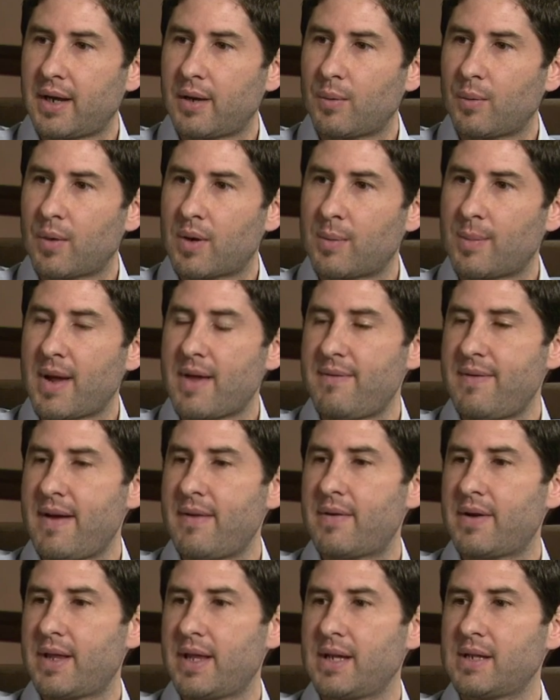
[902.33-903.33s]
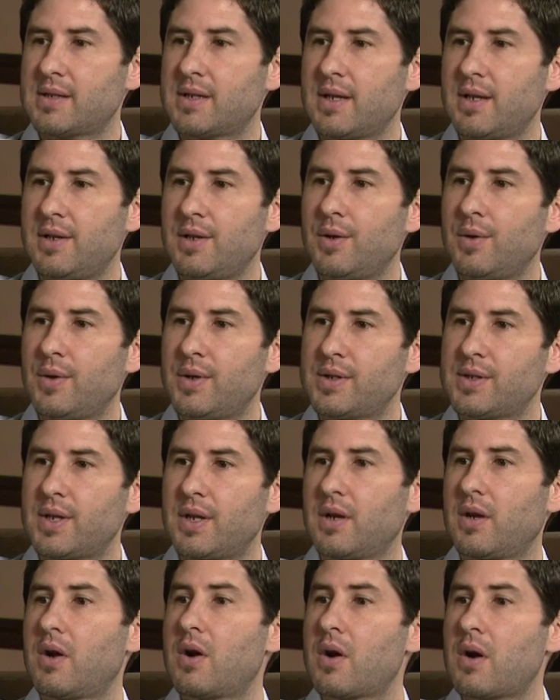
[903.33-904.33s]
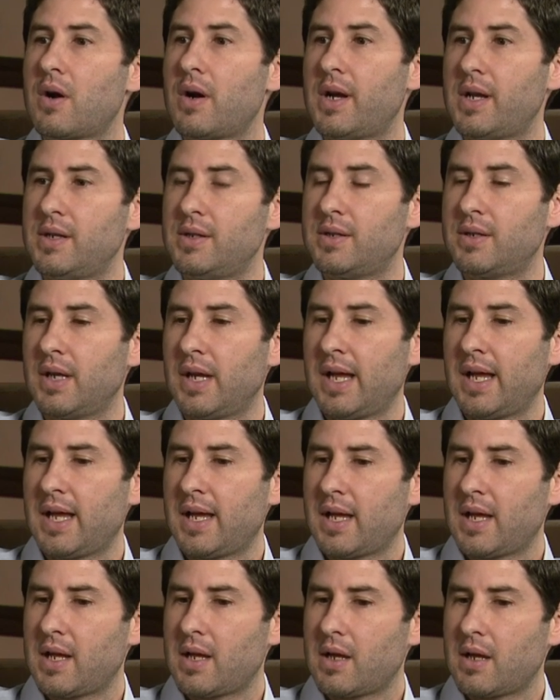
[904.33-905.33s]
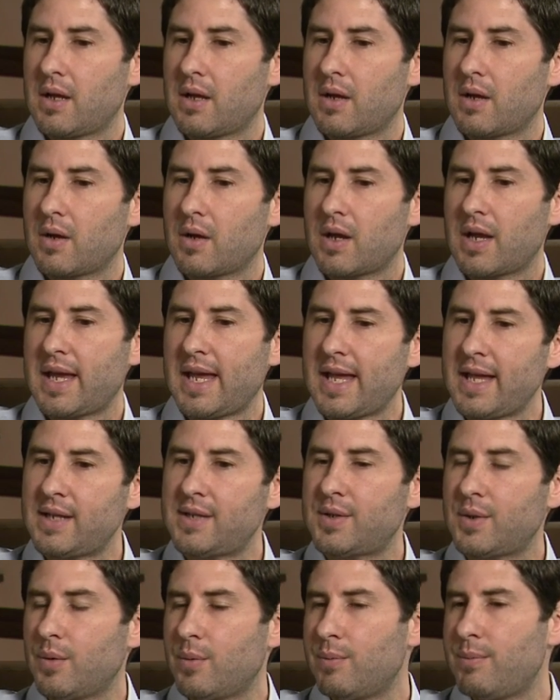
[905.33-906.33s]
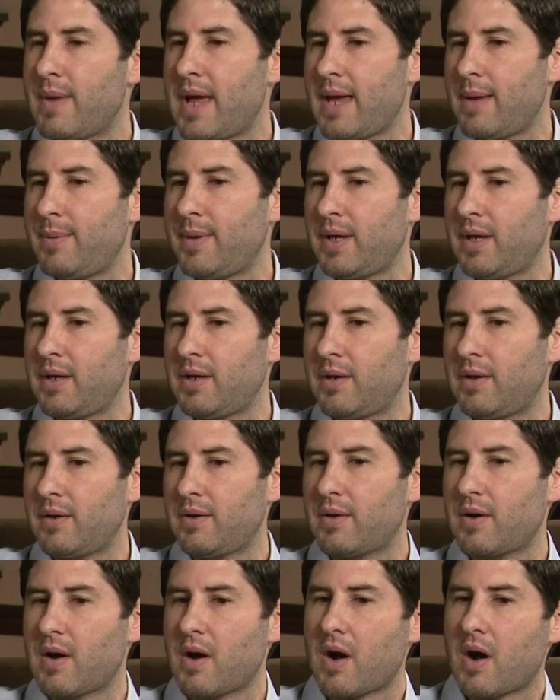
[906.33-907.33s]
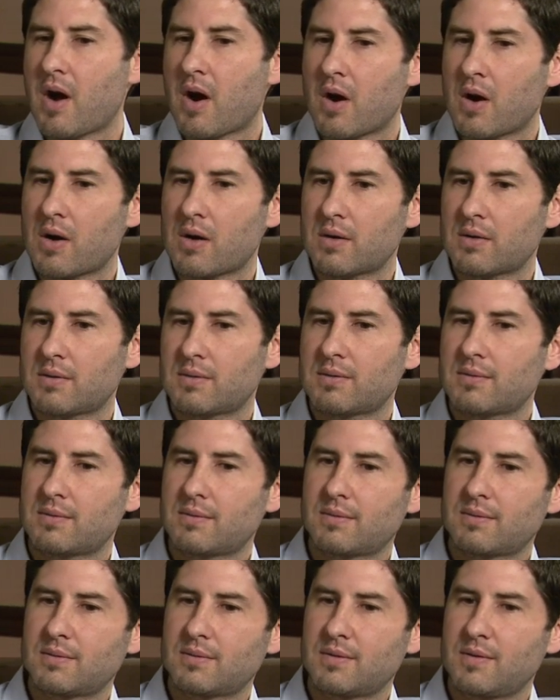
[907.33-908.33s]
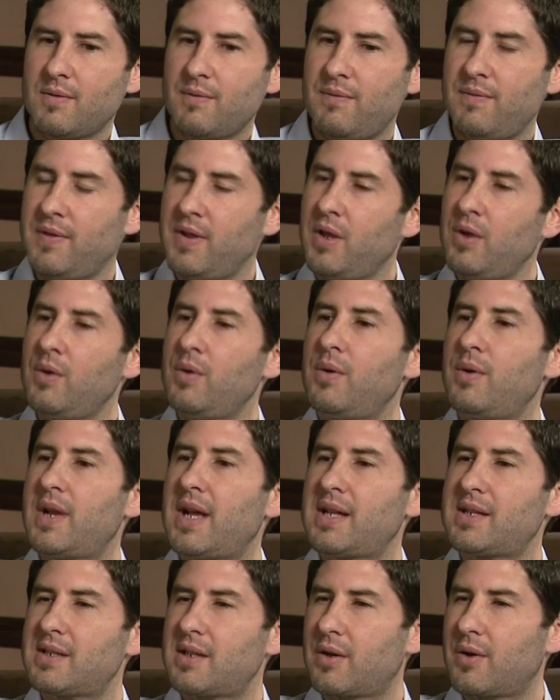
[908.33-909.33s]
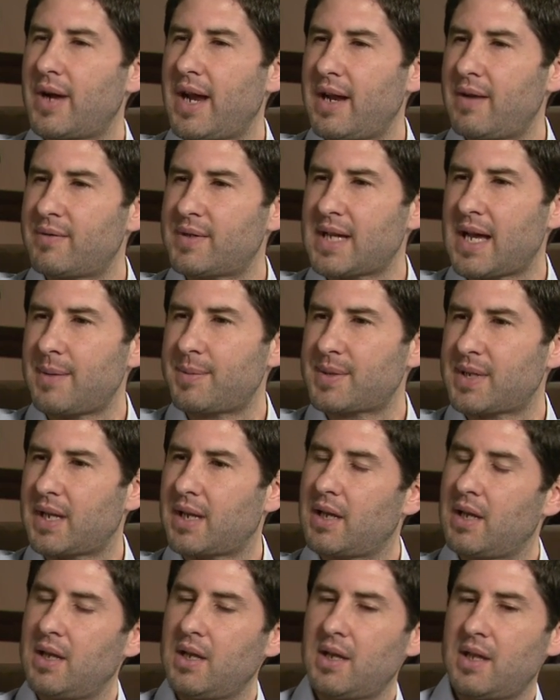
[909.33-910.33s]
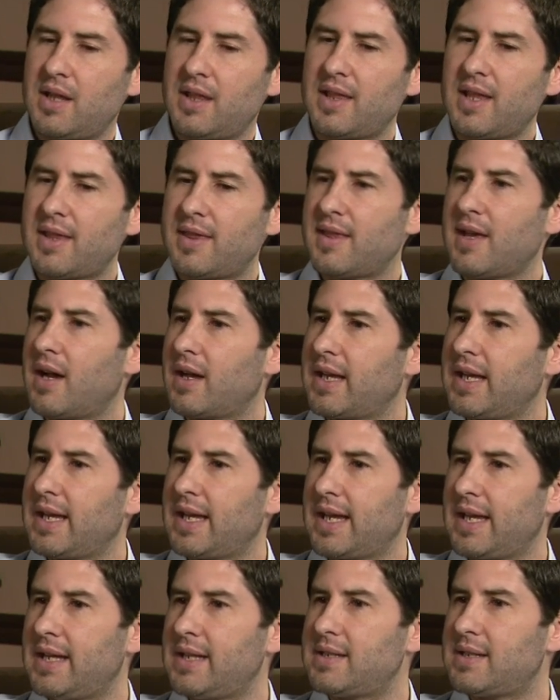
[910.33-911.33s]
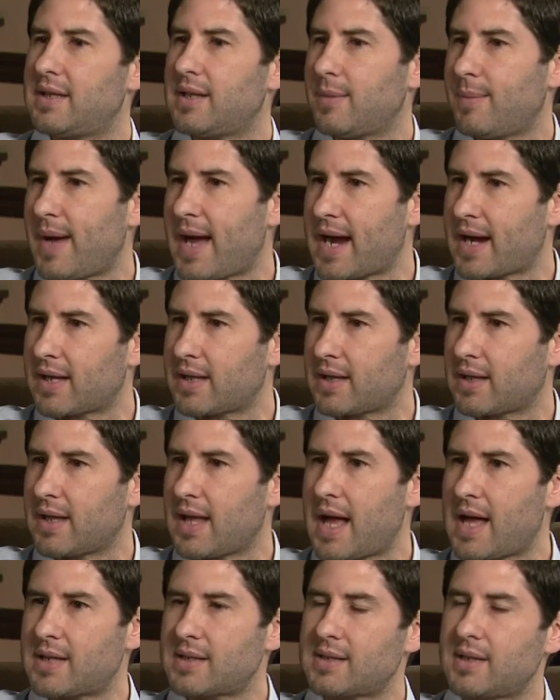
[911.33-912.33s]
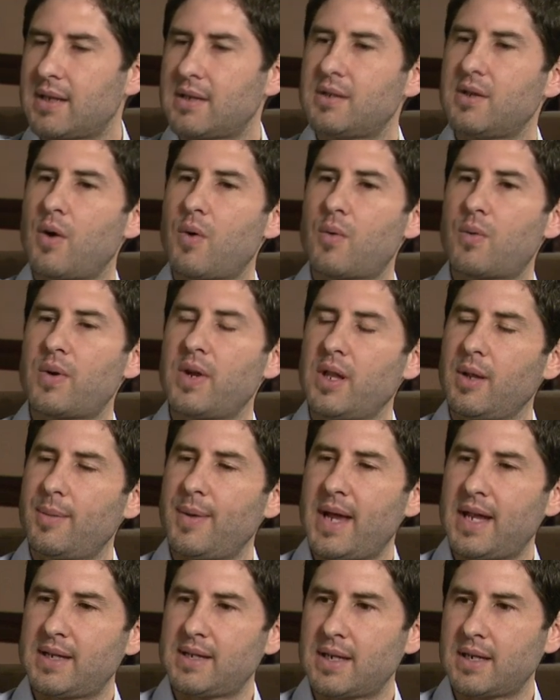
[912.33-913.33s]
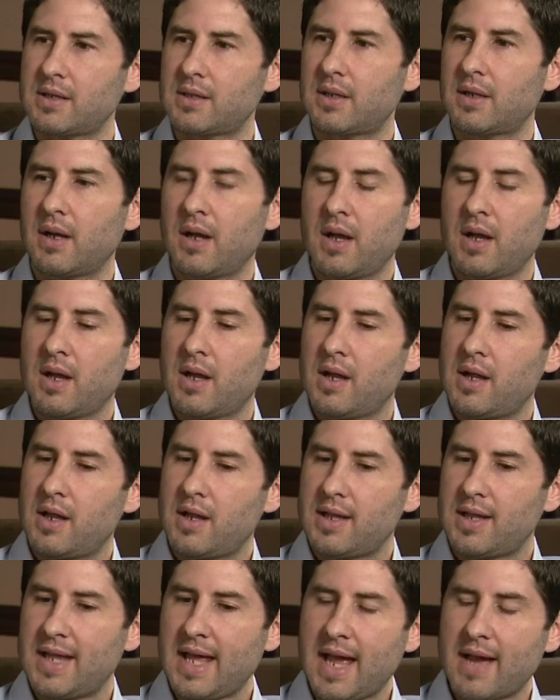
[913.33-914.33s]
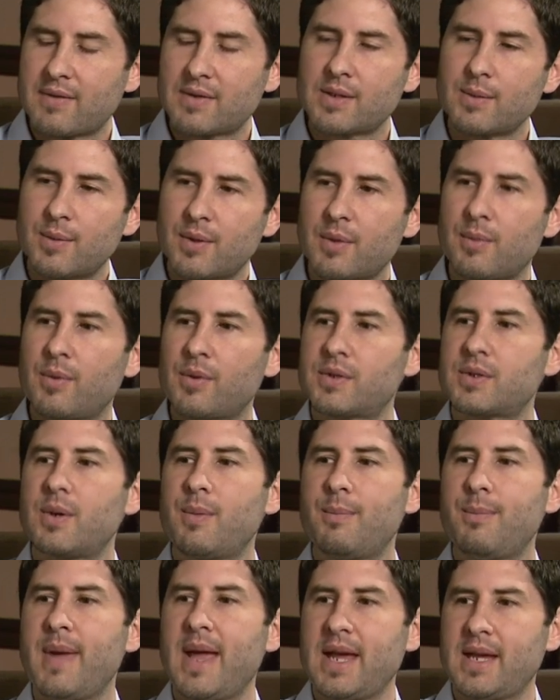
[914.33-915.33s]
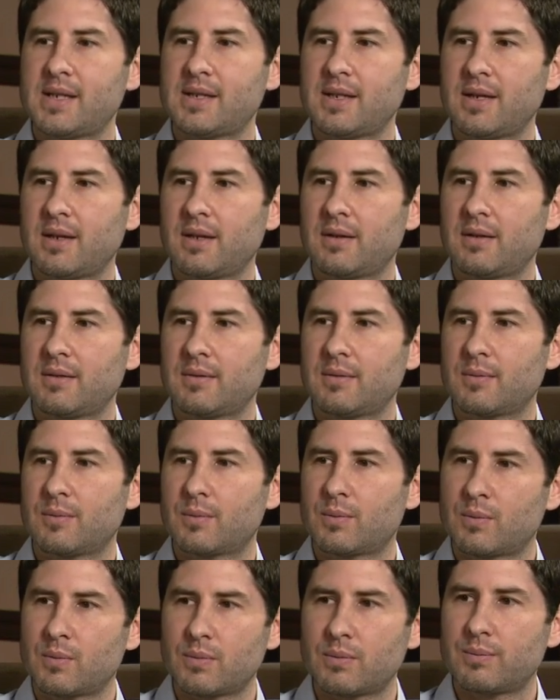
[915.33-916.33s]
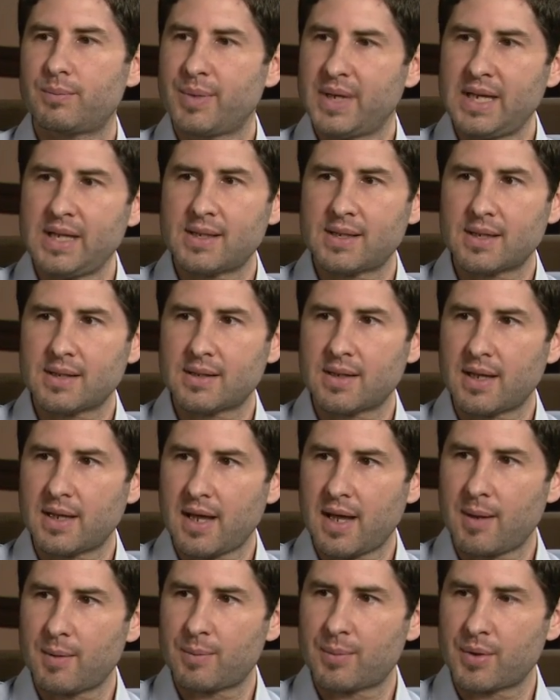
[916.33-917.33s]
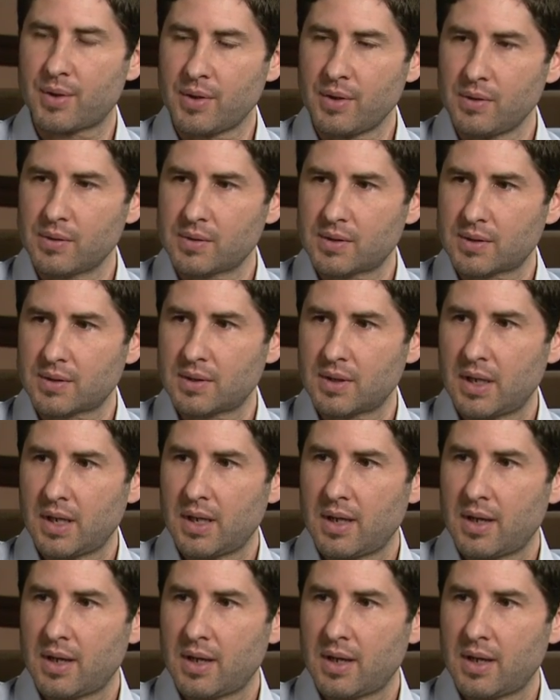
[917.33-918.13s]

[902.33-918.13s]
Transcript: and one of my favorite things to do is encourage kids who maybe aren't viewed as the creative types, like the thuggy kids in the back of the class that don't really pay attention, they have some of the most amazing mm -hmm. pieces that they produce